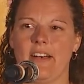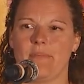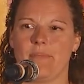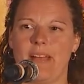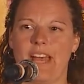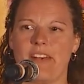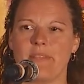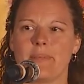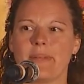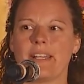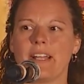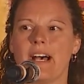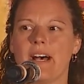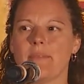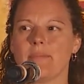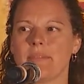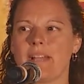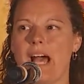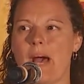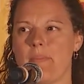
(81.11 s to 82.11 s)
have
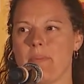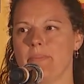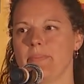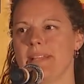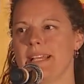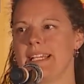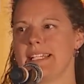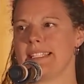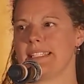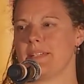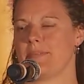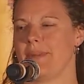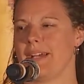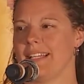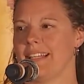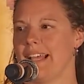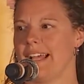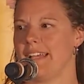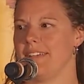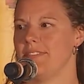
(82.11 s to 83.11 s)
become commonplace in my
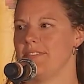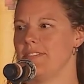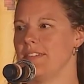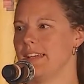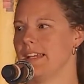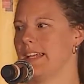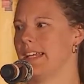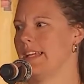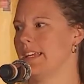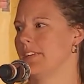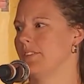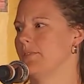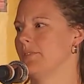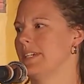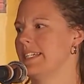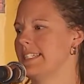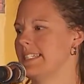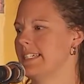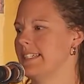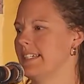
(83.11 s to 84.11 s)
life in
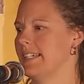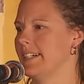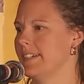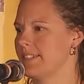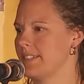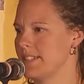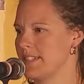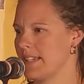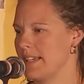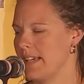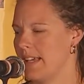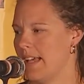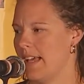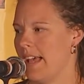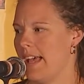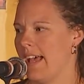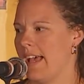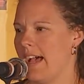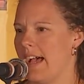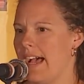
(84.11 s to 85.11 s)
recent years.
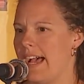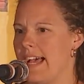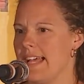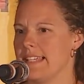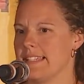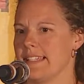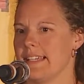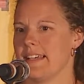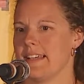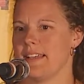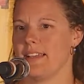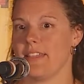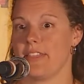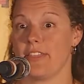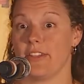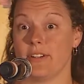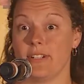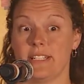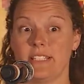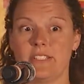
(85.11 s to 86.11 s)
As a
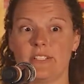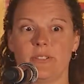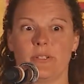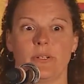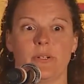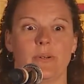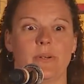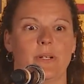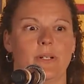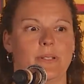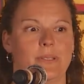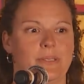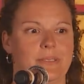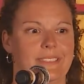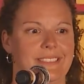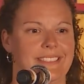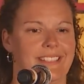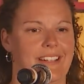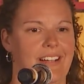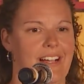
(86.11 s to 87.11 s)

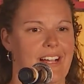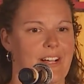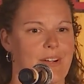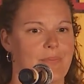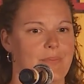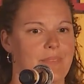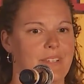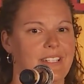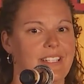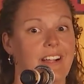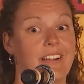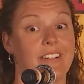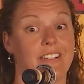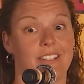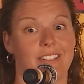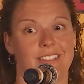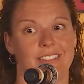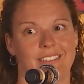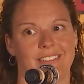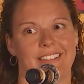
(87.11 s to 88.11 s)
32-year-old
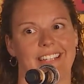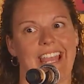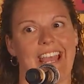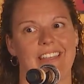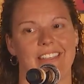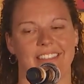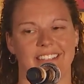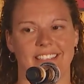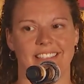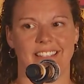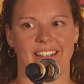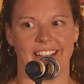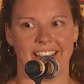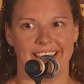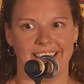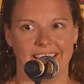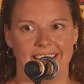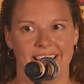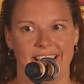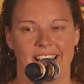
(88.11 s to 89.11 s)
younger Catholic
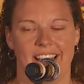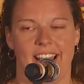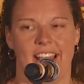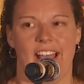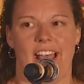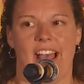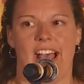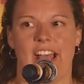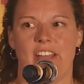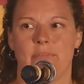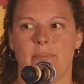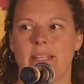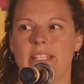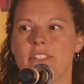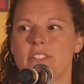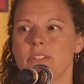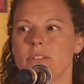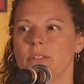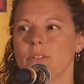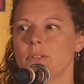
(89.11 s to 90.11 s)
nun, I've been
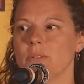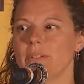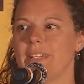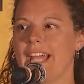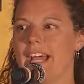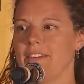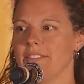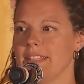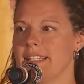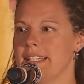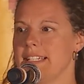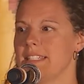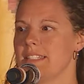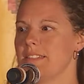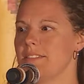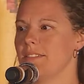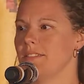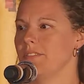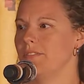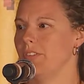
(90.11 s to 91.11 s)
to
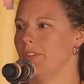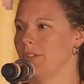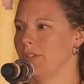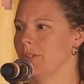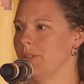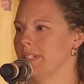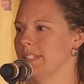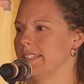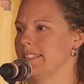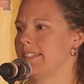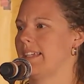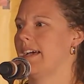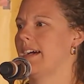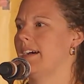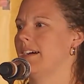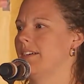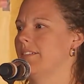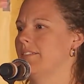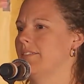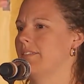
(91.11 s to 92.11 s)
countless funerals
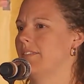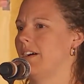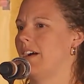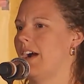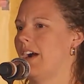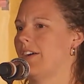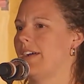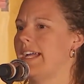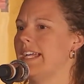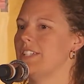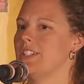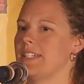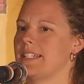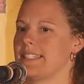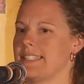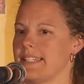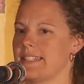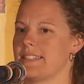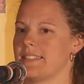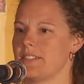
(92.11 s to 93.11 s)
of our aging
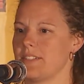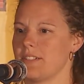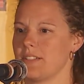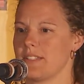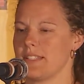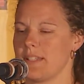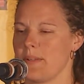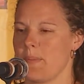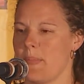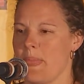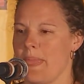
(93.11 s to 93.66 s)
sisters.